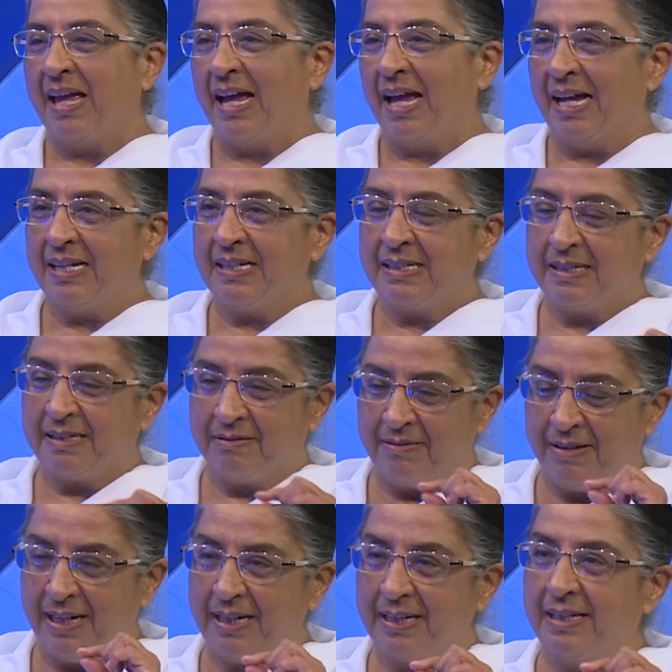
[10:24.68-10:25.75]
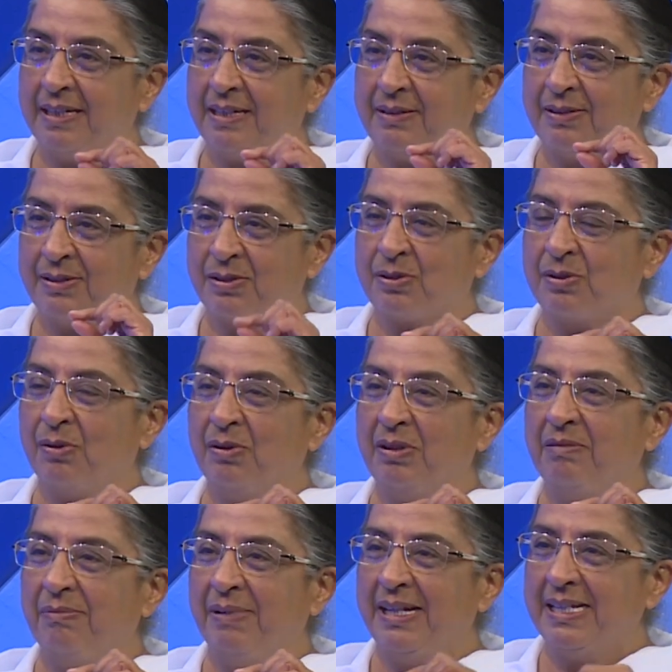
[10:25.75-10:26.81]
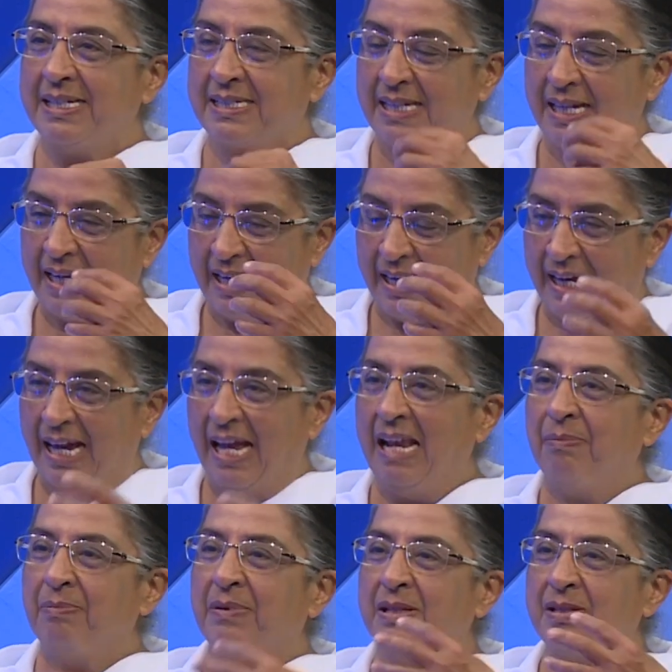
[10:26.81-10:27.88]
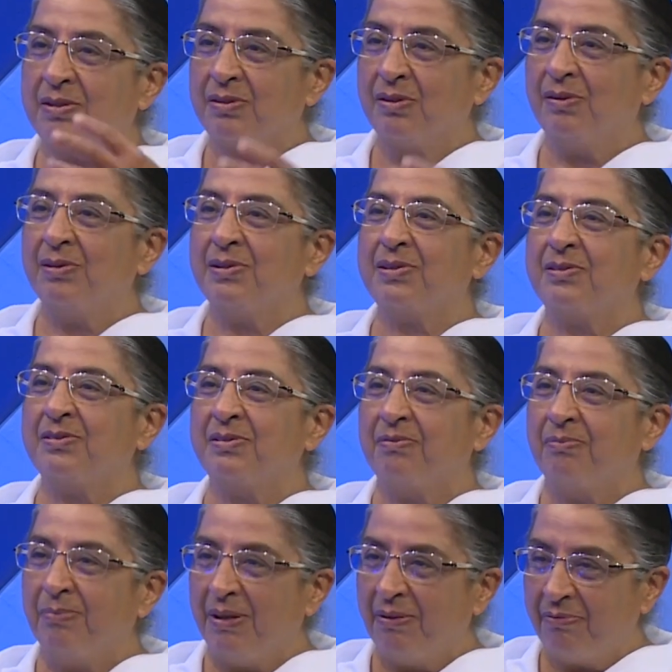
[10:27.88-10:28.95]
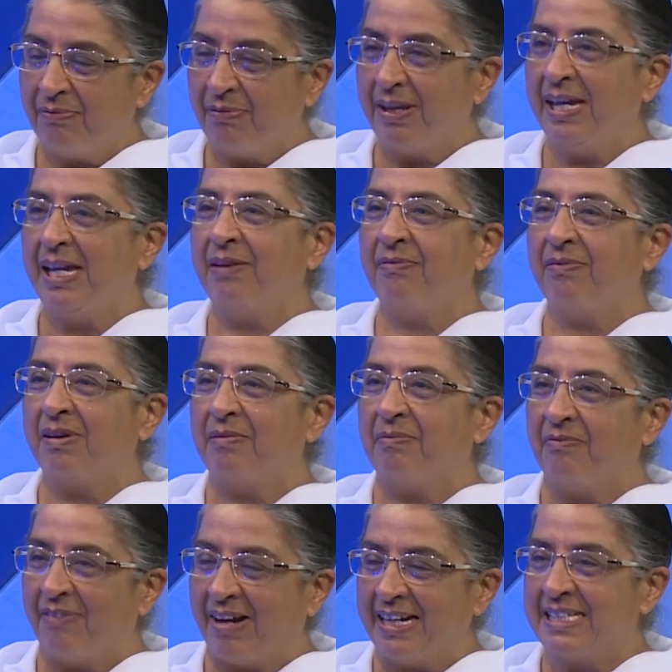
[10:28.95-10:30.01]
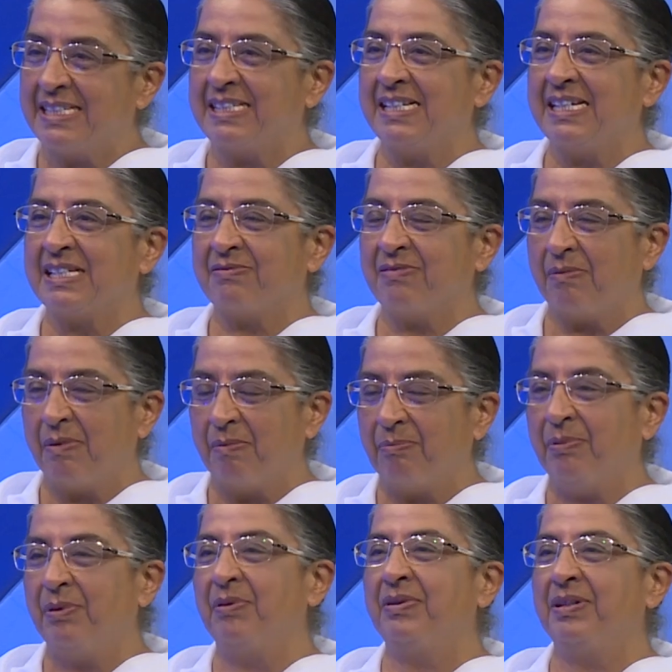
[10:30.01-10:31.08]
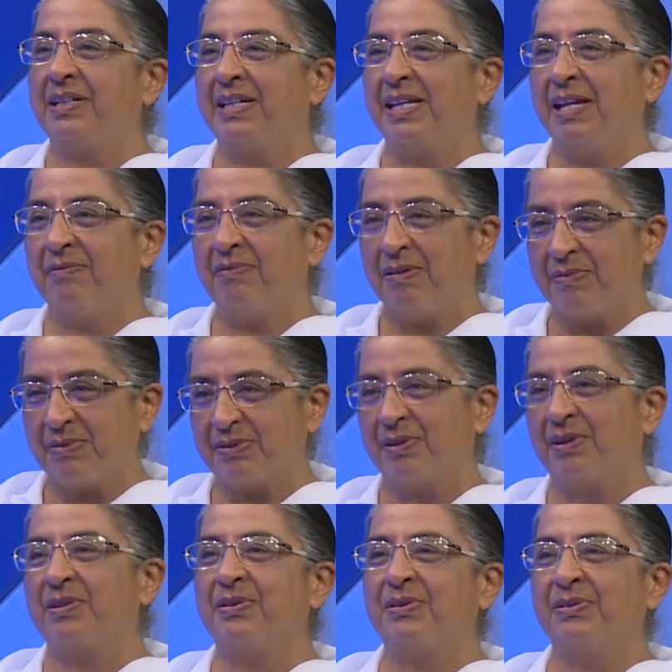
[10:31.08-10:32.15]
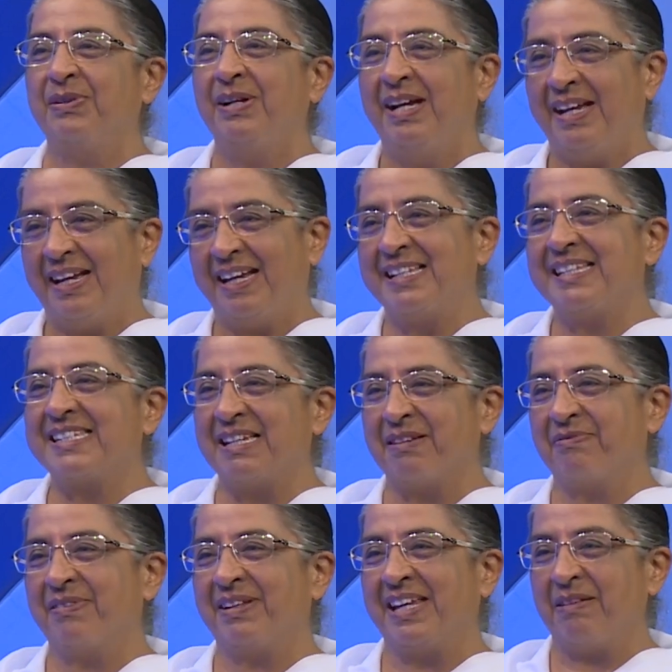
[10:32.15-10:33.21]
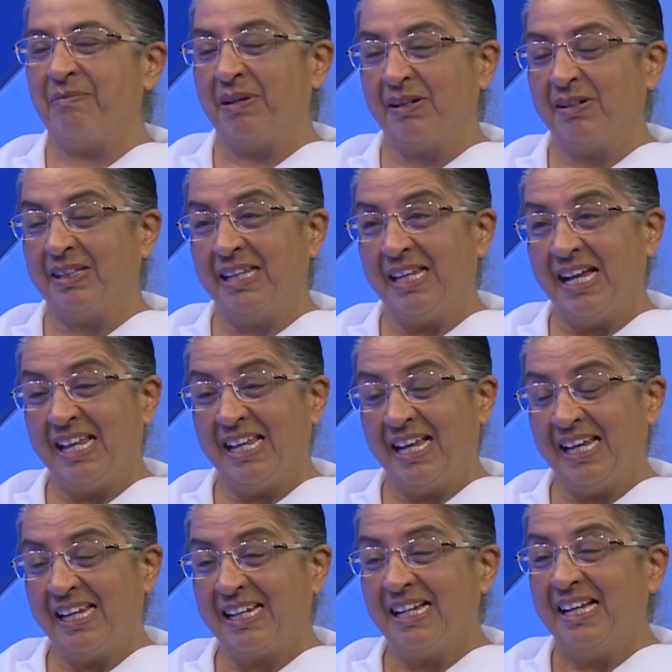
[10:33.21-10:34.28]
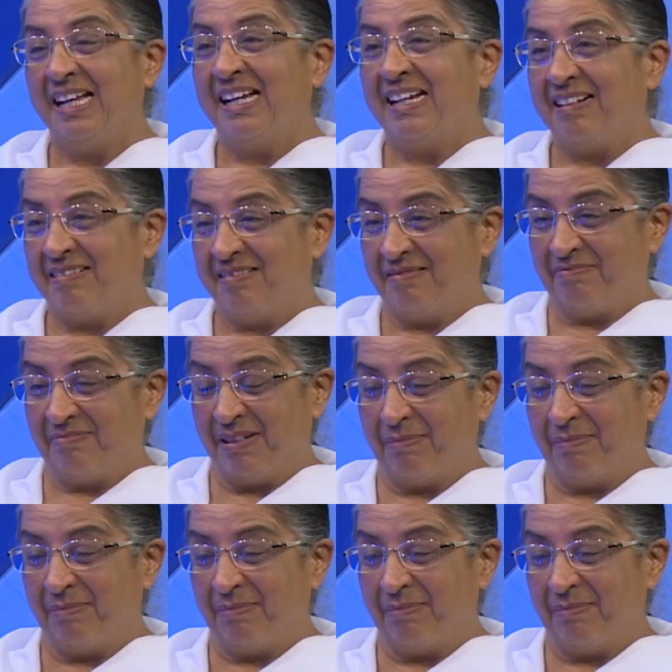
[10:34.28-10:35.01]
And treat the soul means help the souls to be freed from vices, from impurity, from sorrow and suffering because they are like a, uh, a